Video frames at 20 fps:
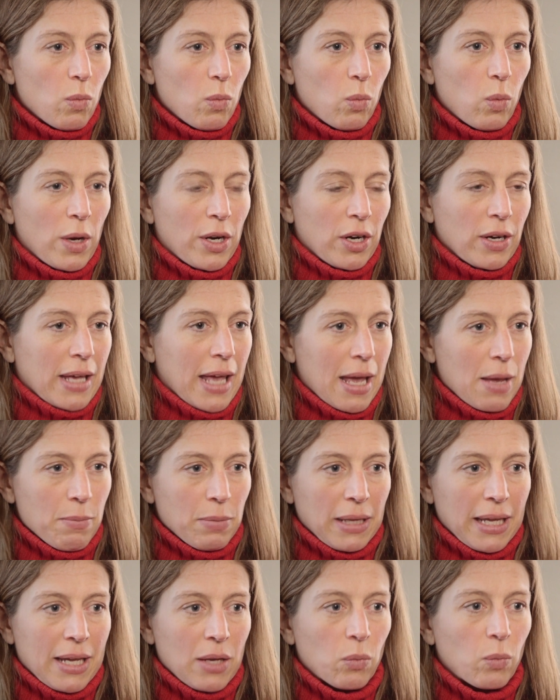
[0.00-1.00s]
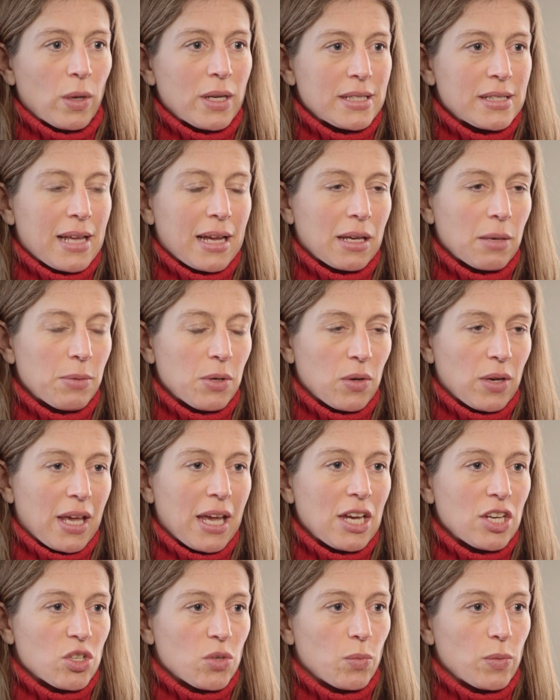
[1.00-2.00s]
what our game plan was, that
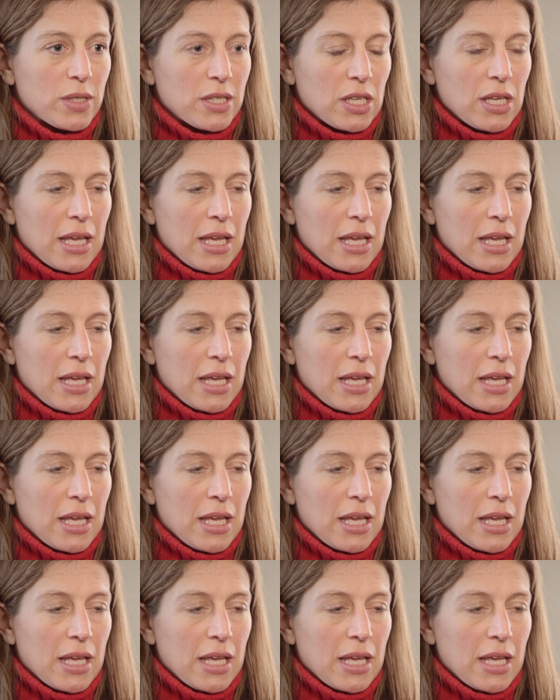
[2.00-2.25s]
communication was